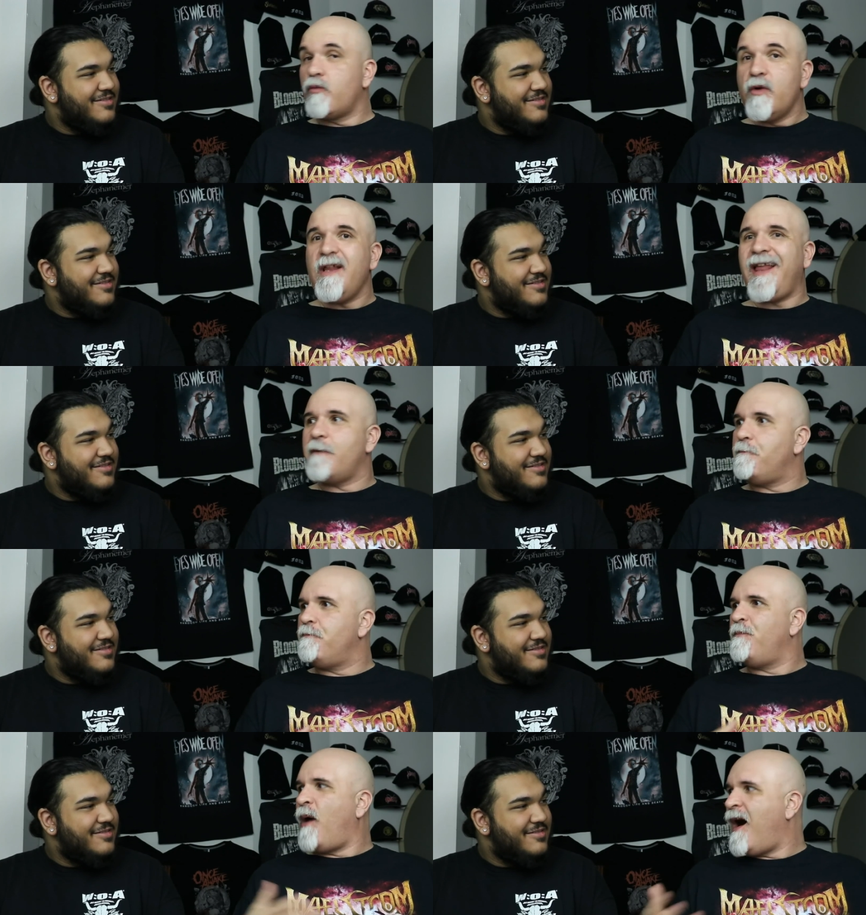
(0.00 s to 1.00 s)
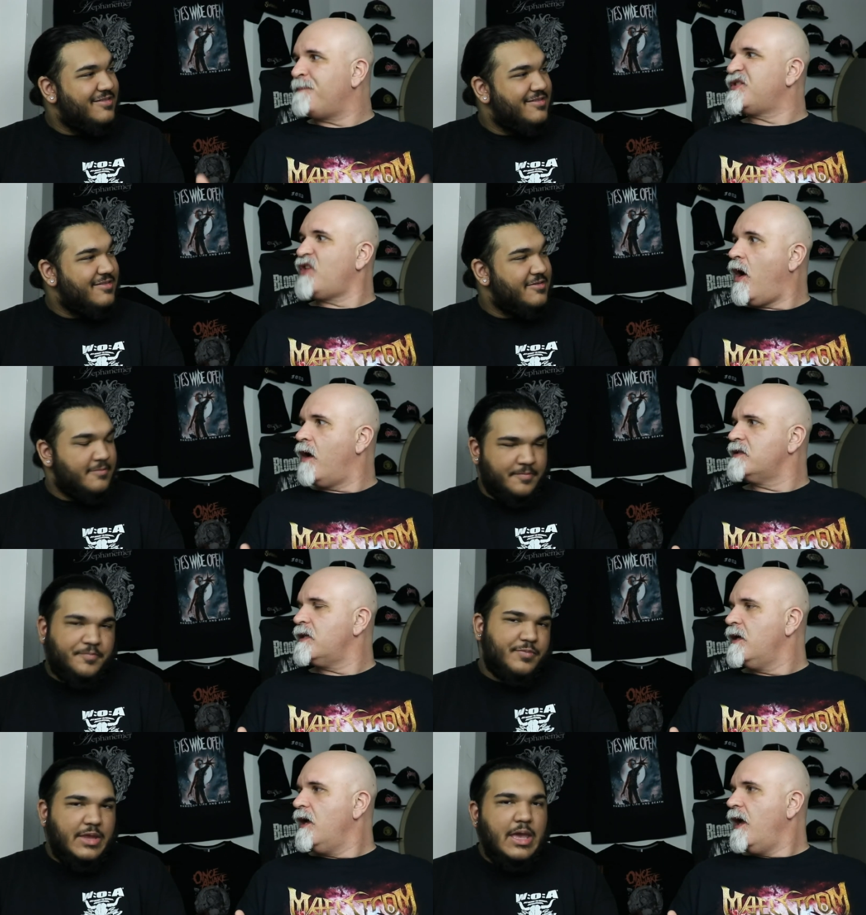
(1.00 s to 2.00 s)
Speaker 1: are really like pop songs.
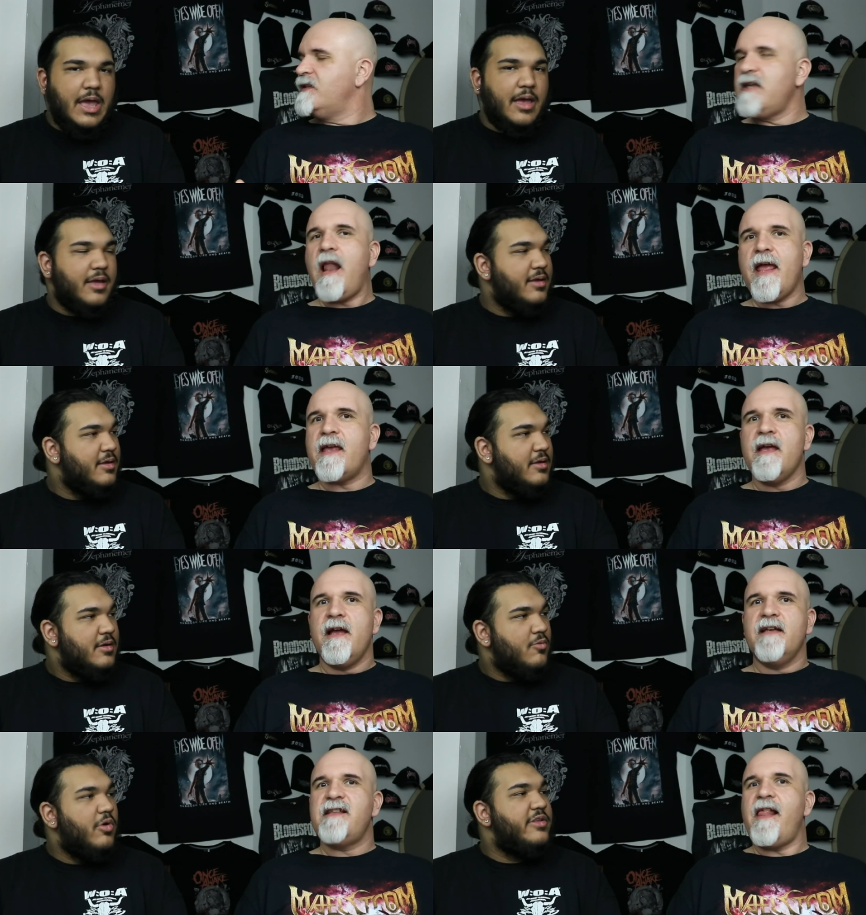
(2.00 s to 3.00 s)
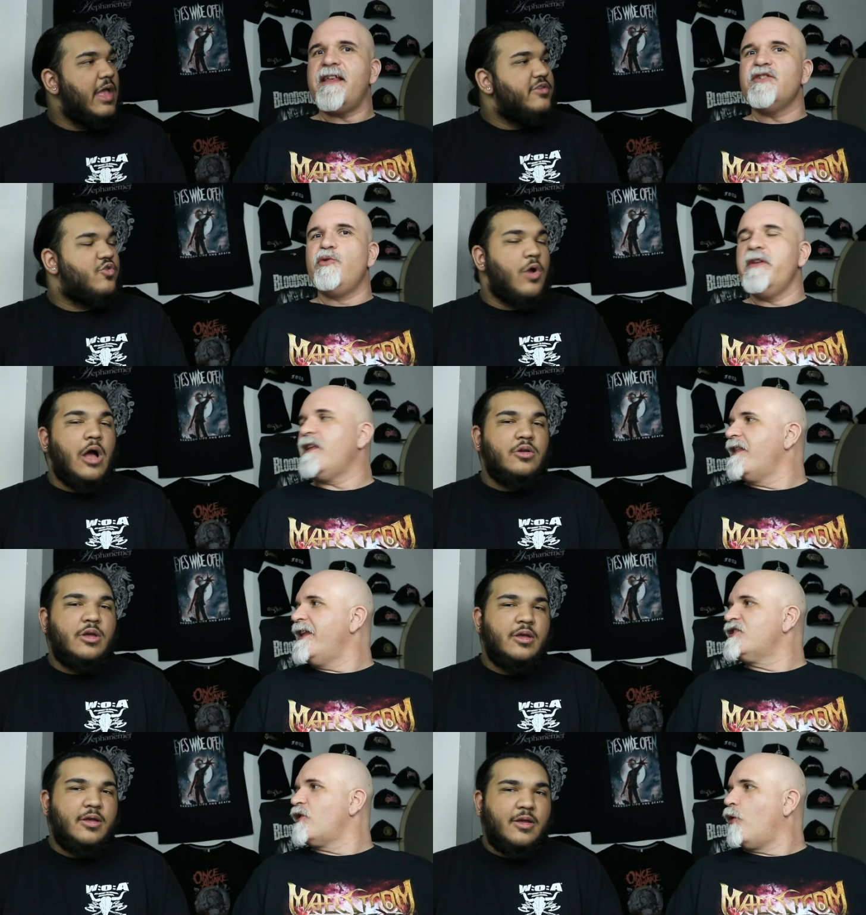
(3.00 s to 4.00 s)
Yeah. It's not like it's well, not like it's he's crowd, doing the
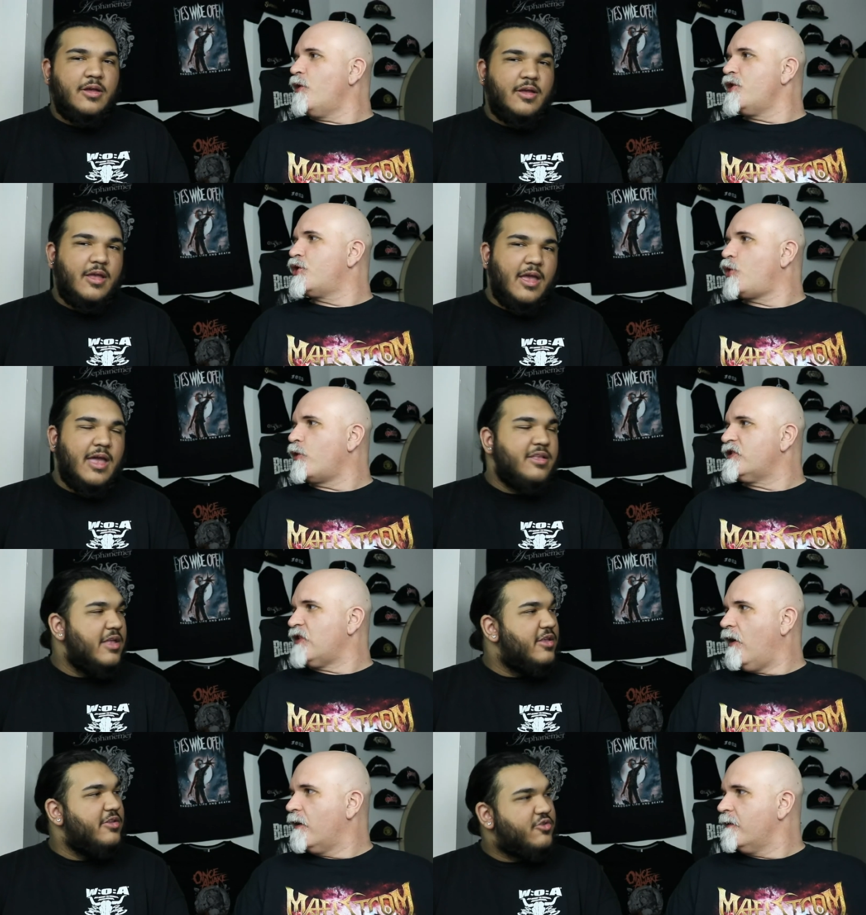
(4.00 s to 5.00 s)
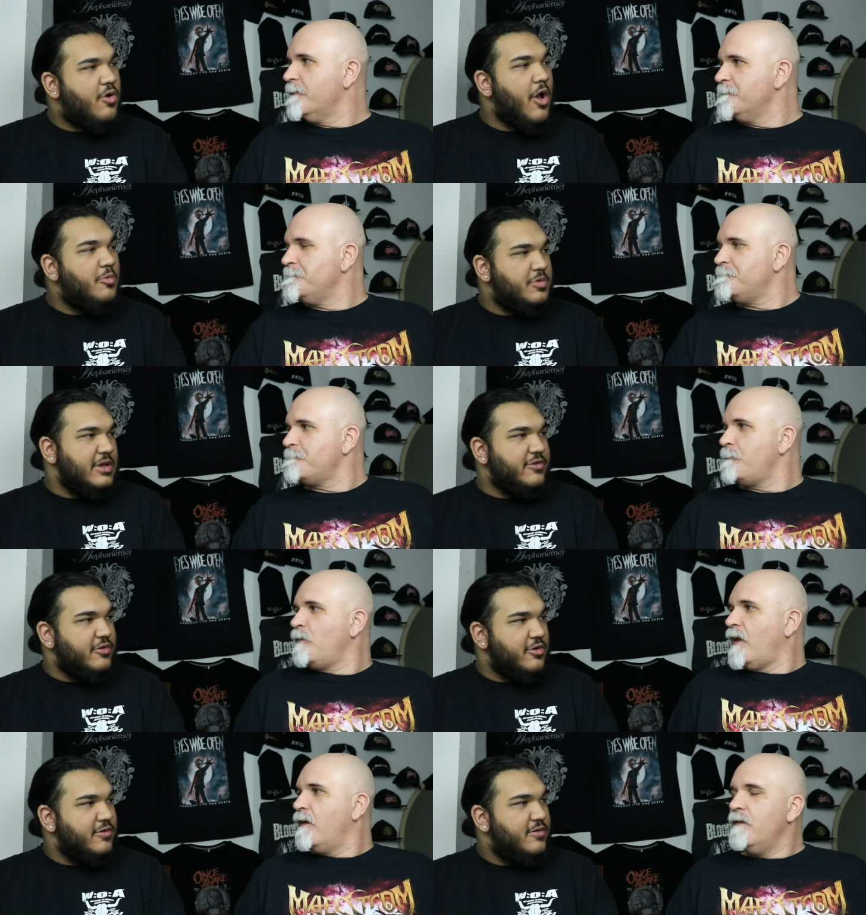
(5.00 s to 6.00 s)
latest Lorna Shore it's, song. It's
Speaker 2: crowd
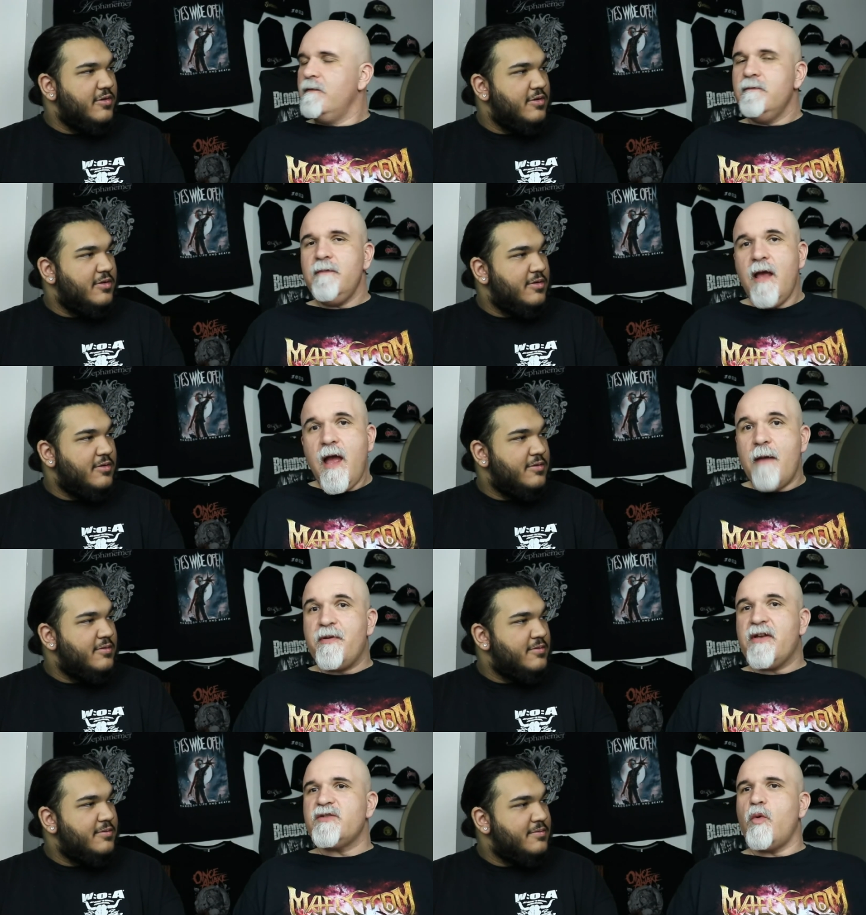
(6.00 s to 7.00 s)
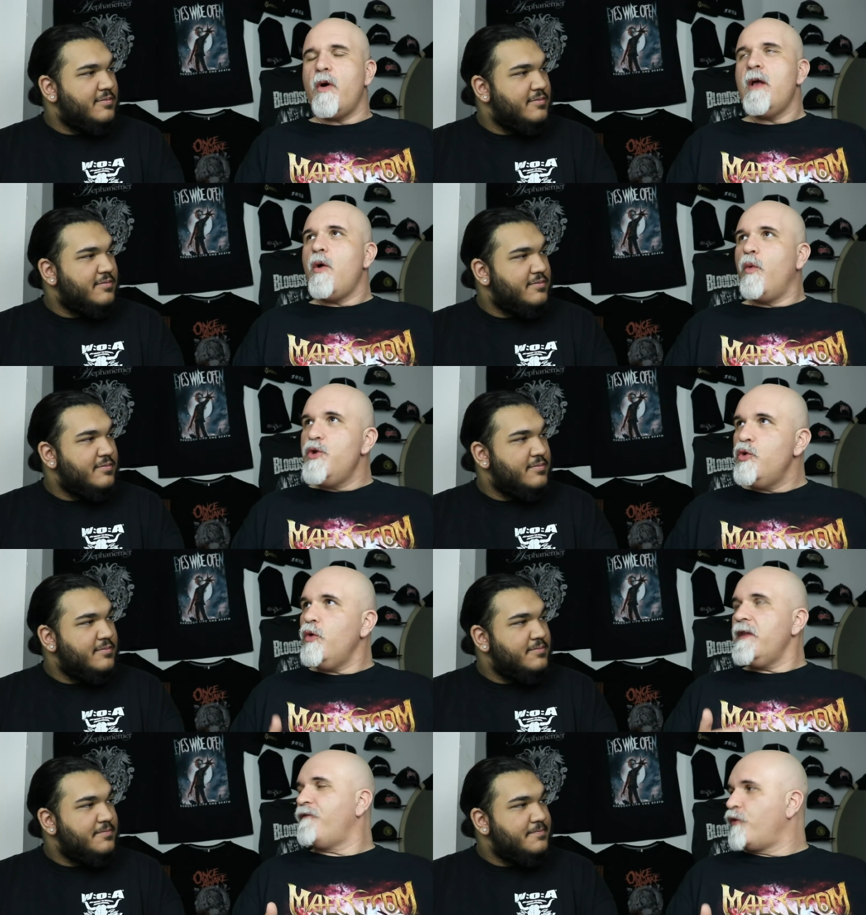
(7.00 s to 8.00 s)
pleasers.
Speaker 1: Yeah, because when you
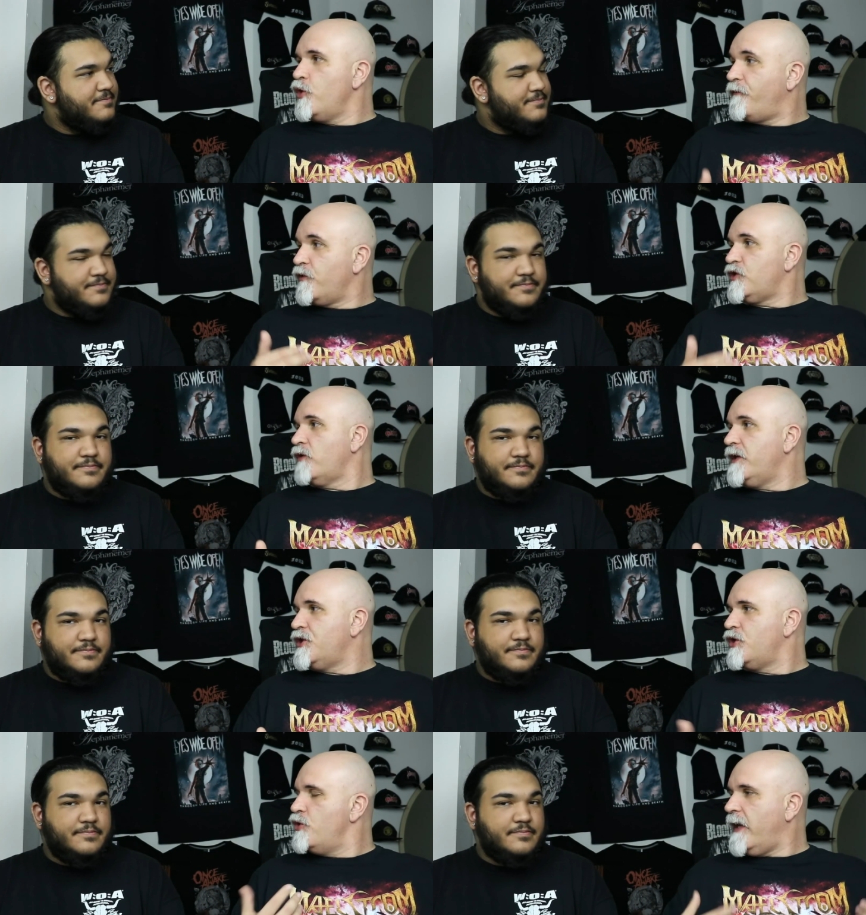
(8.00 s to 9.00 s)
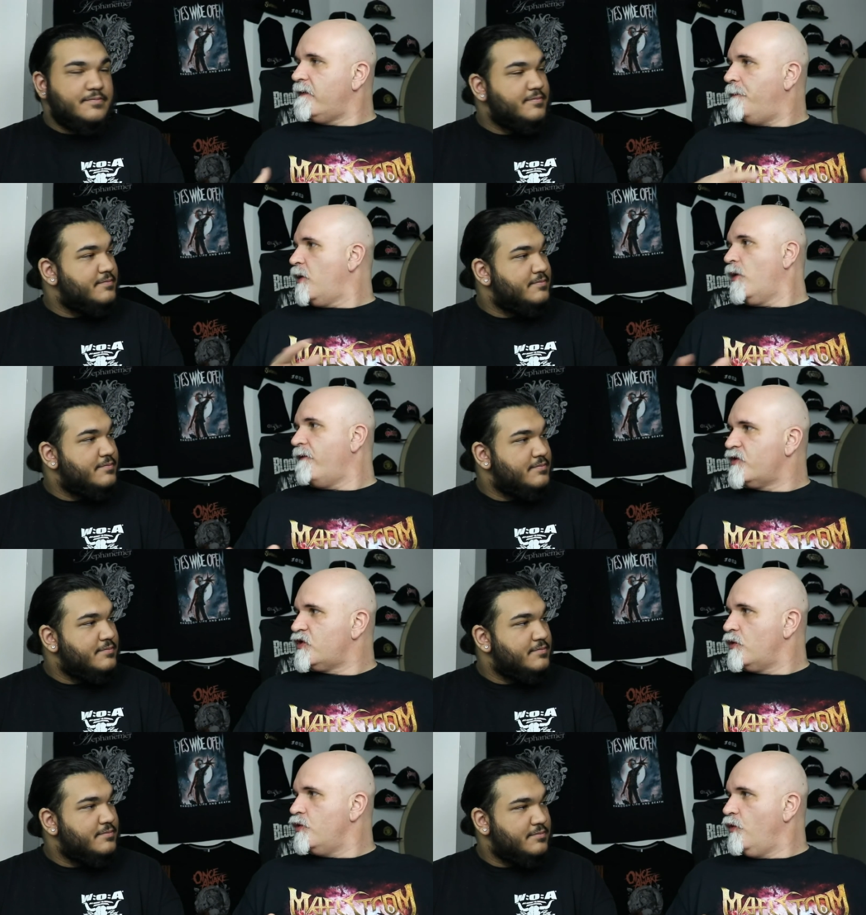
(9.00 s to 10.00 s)
go there for your first audition, you get to pick whatever
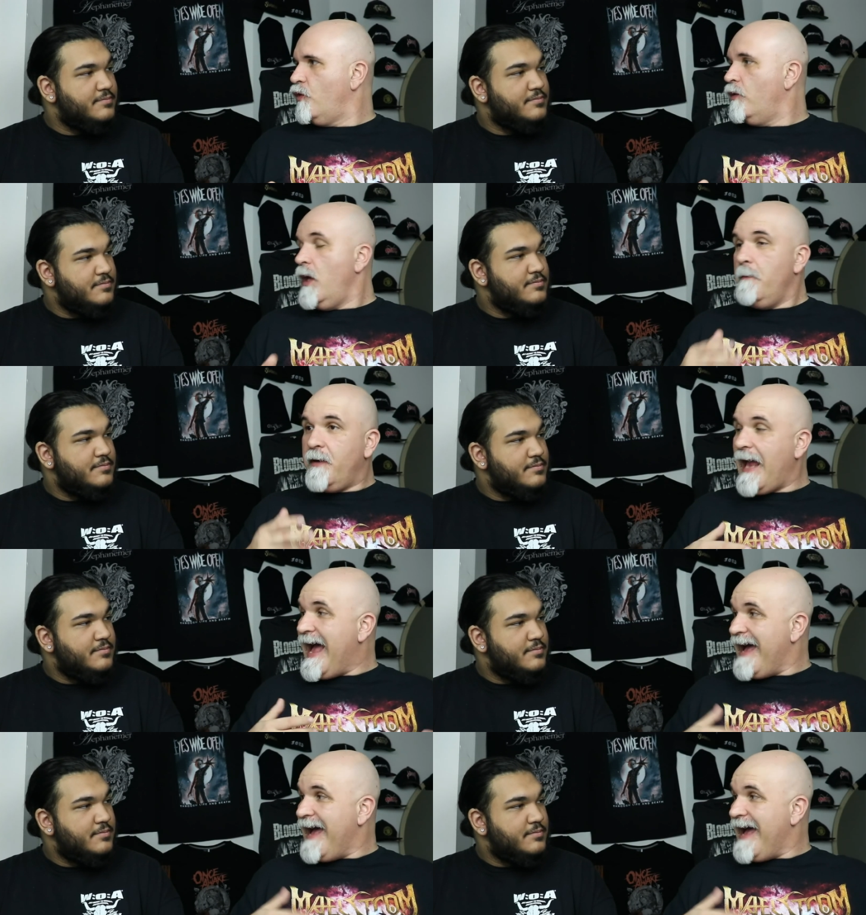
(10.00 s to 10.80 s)
song you do. But